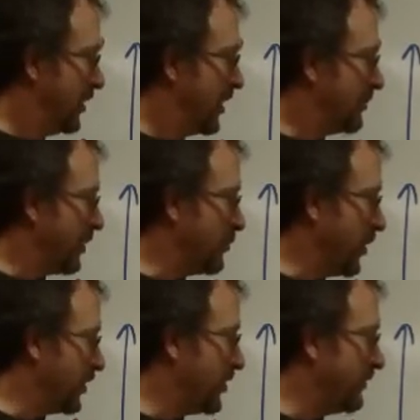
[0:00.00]
Take my
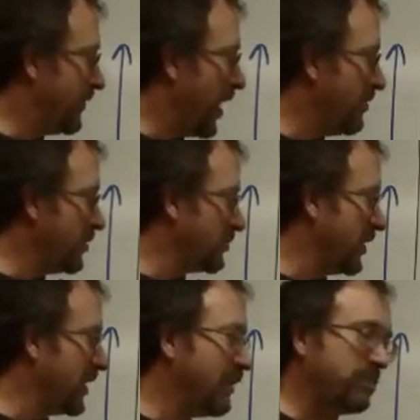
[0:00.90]
0.25,
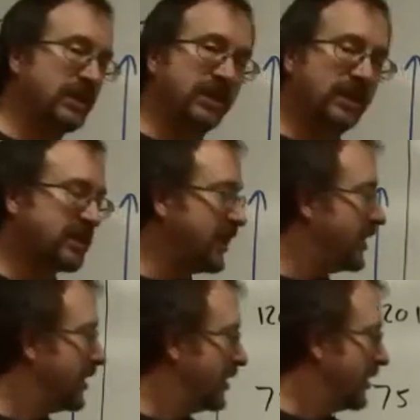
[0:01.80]
multiply that by
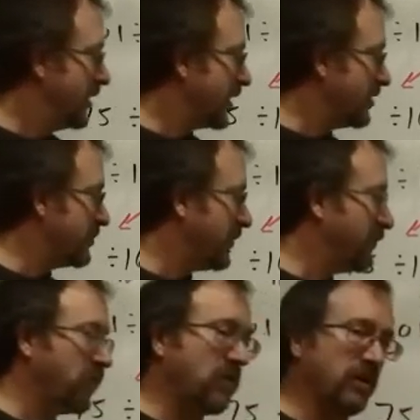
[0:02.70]
16, gives me
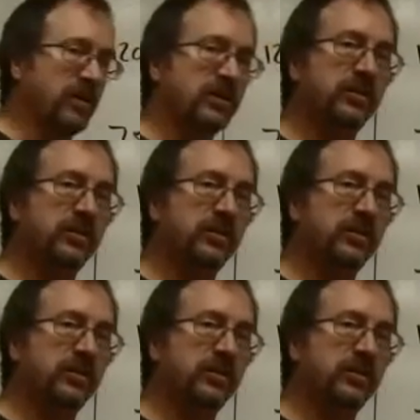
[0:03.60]
4.